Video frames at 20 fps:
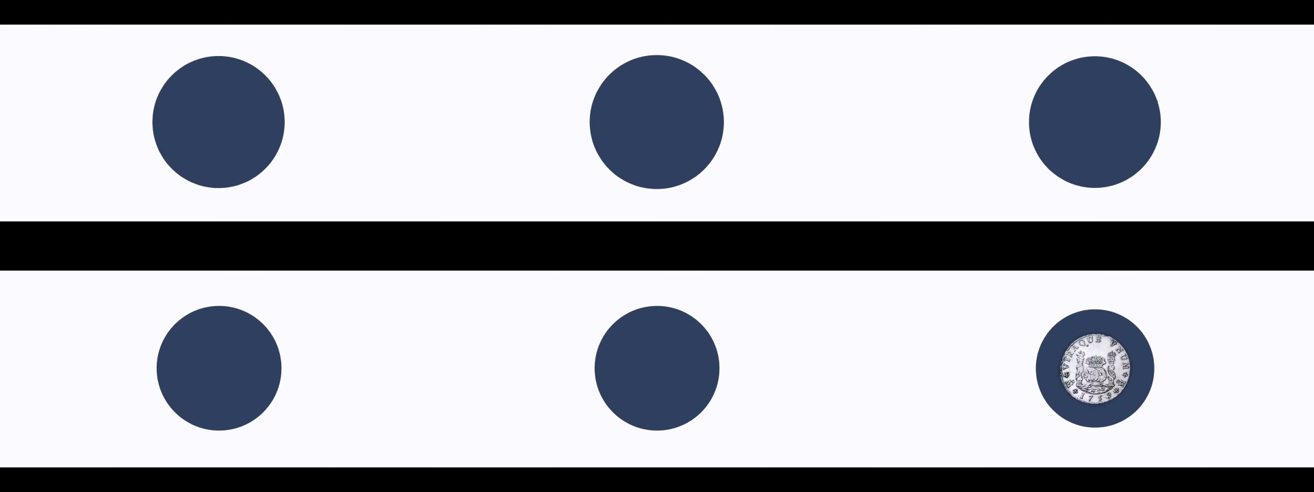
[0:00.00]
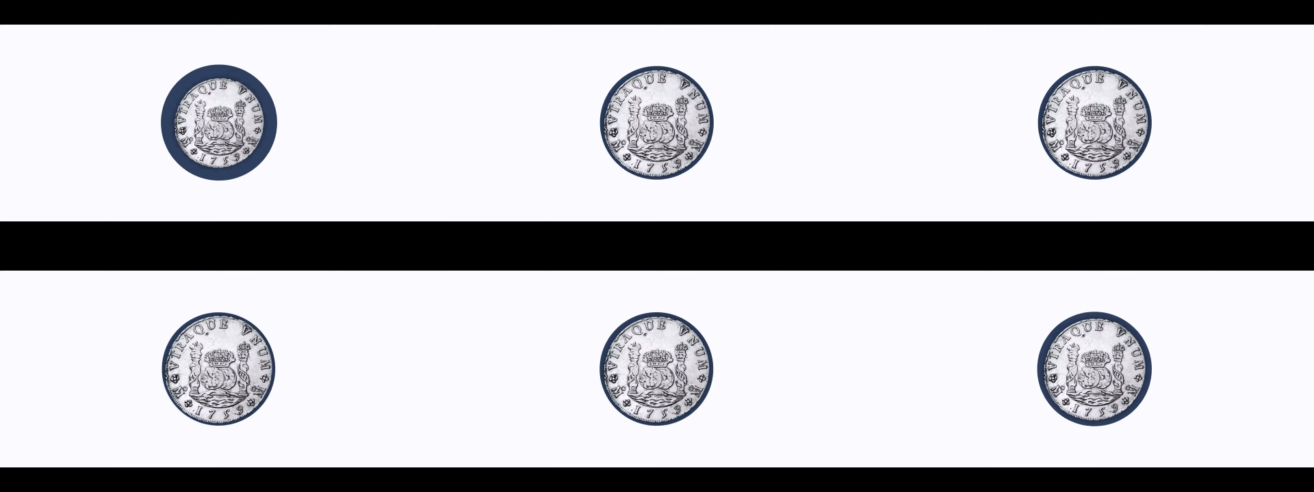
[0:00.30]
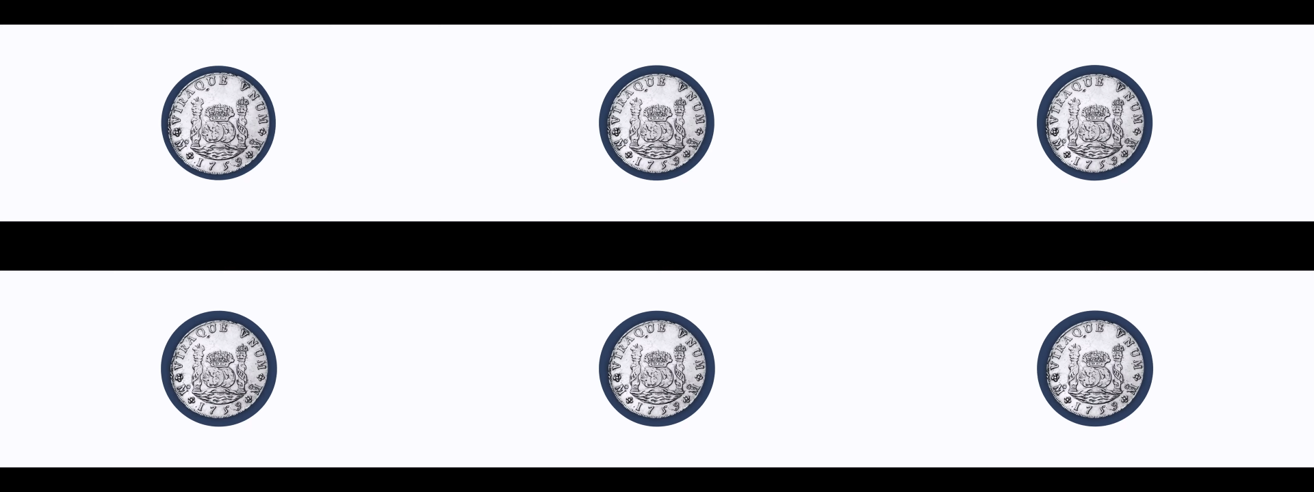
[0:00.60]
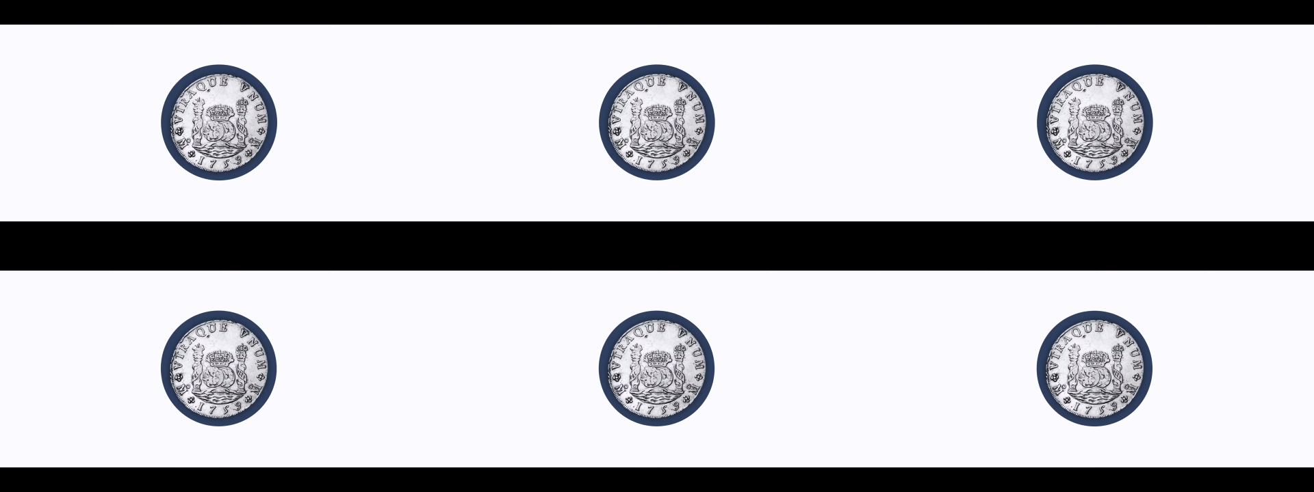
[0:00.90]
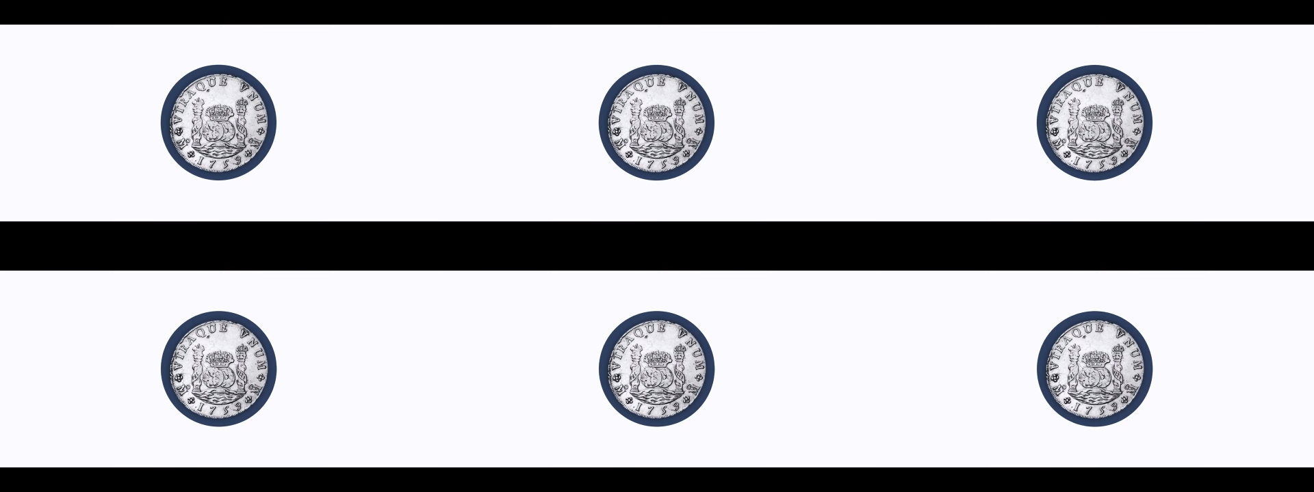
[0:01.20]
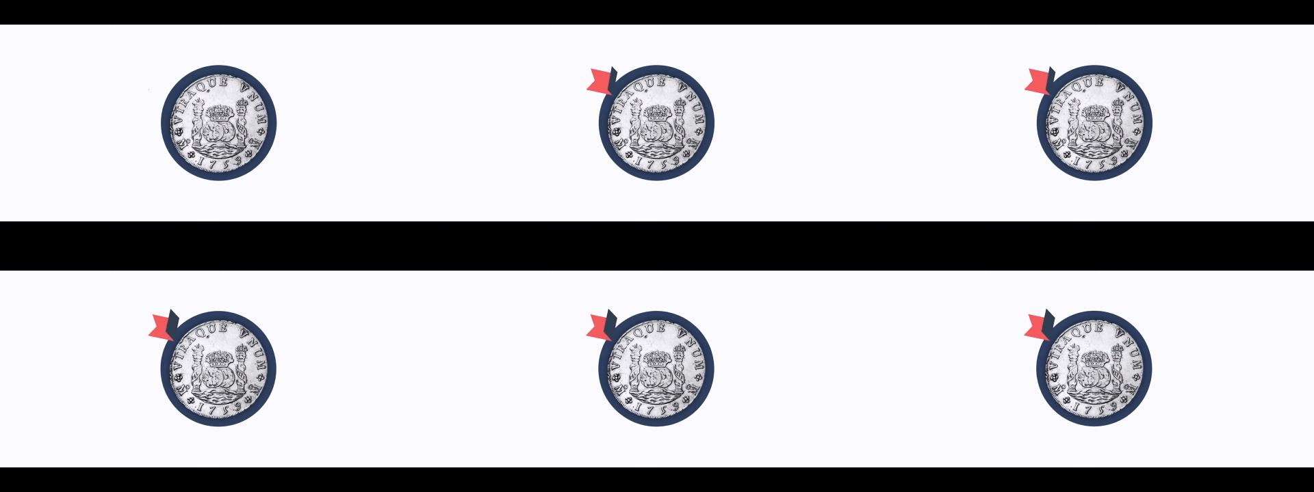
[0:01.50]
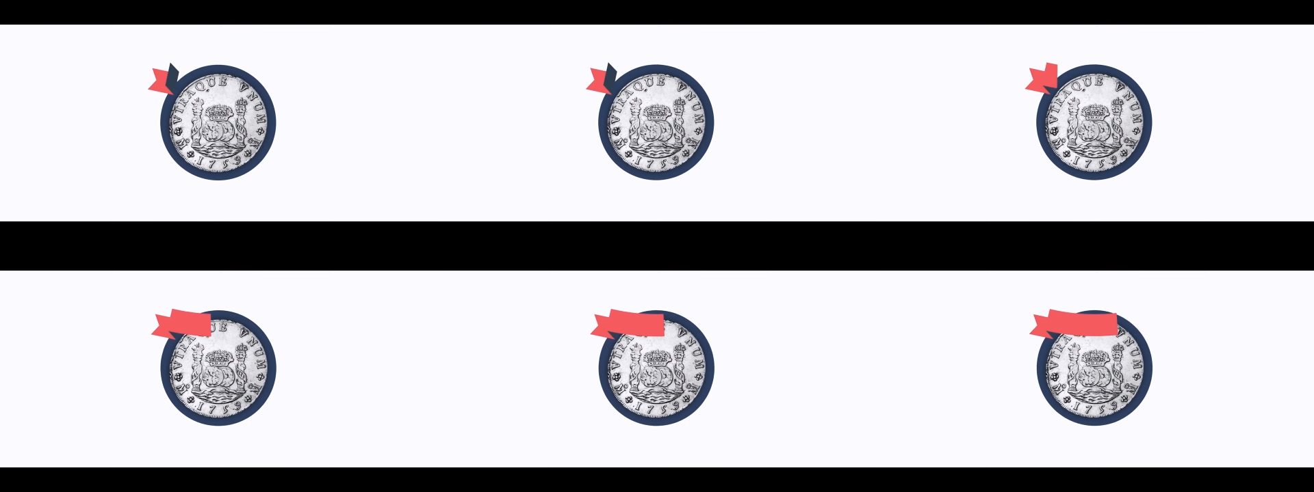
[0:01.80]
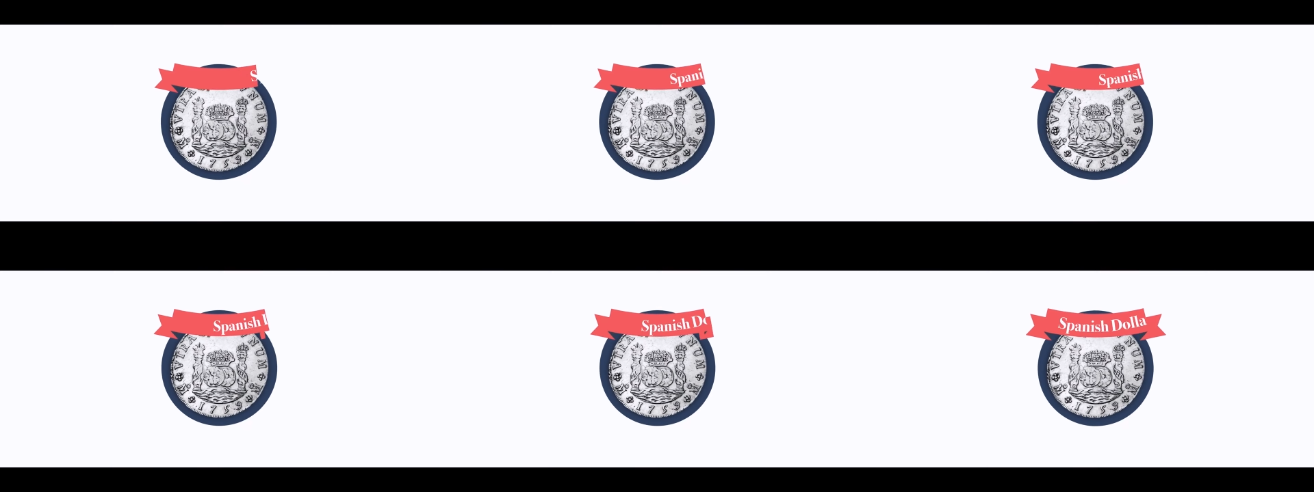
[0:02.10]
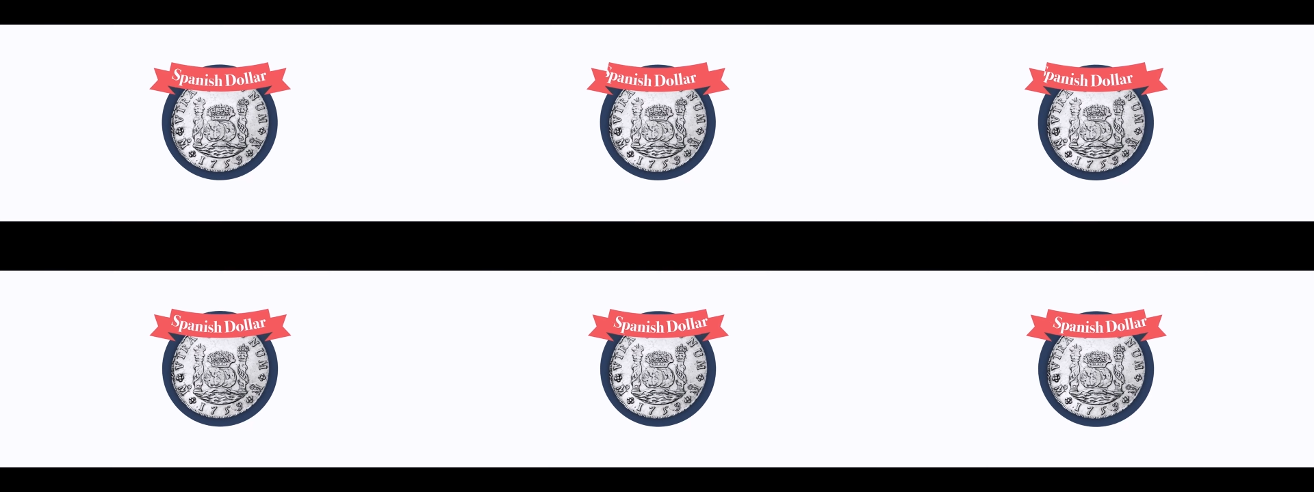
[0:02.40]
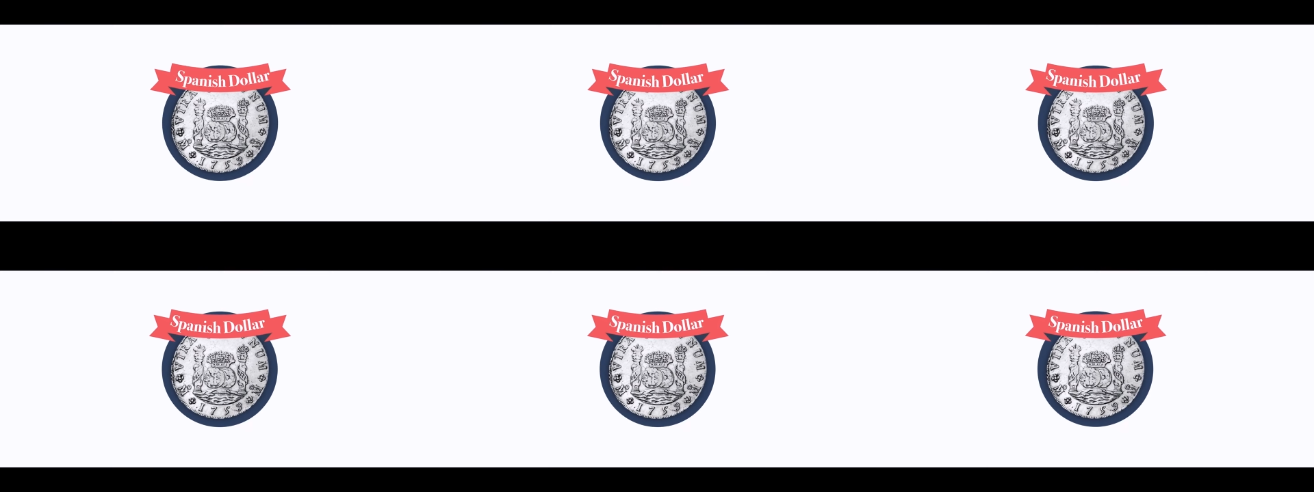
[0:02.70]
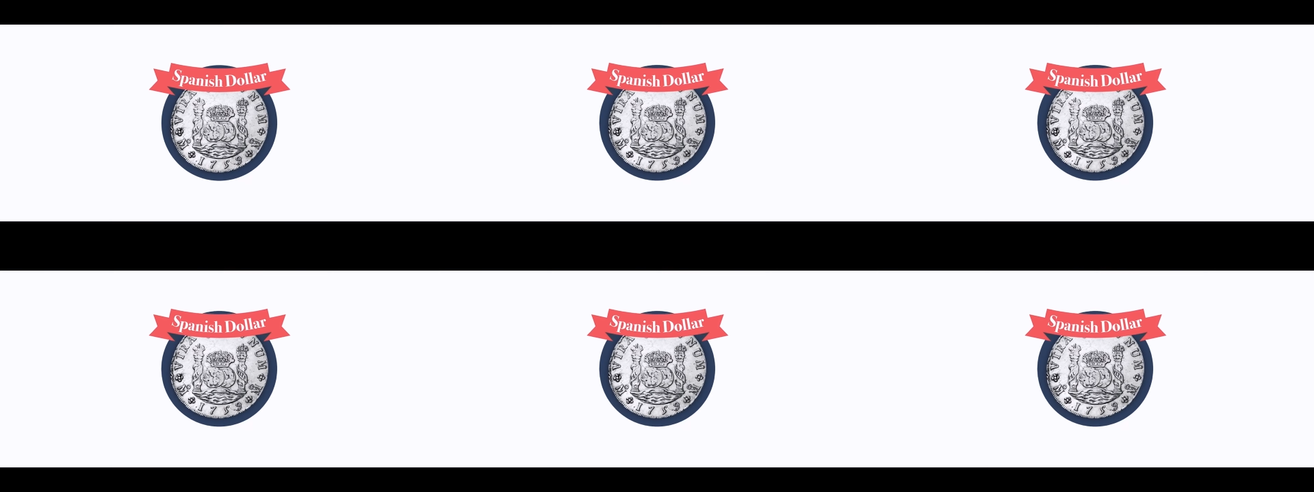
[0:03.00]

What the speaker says: No face is visible, so there are no lips to read.